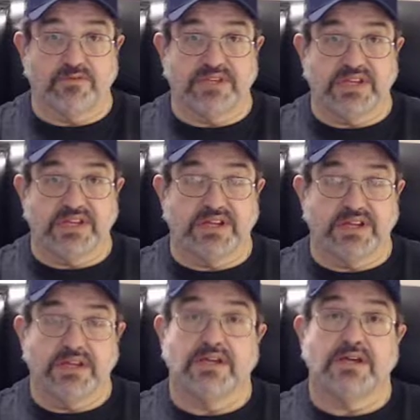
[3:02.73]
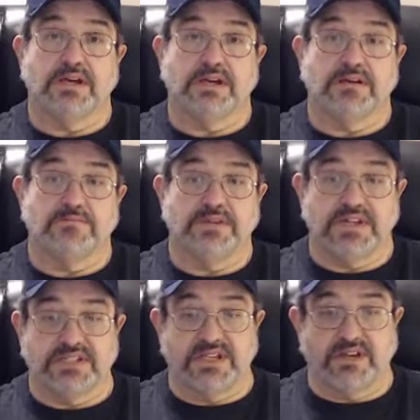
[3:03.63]
with it.
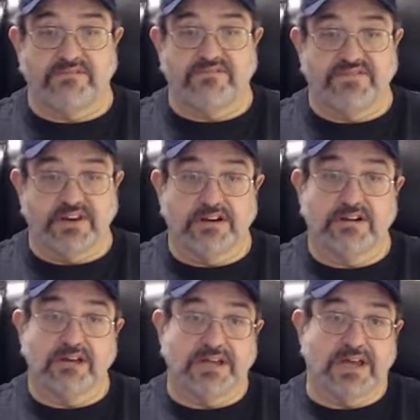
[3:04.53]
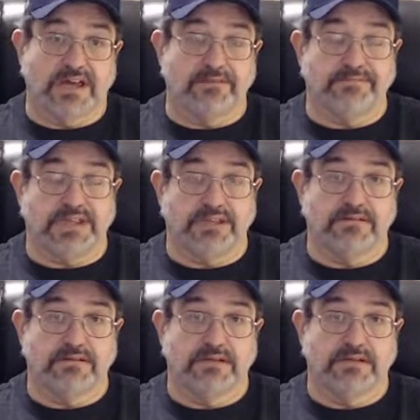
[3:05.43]
It's a fairly common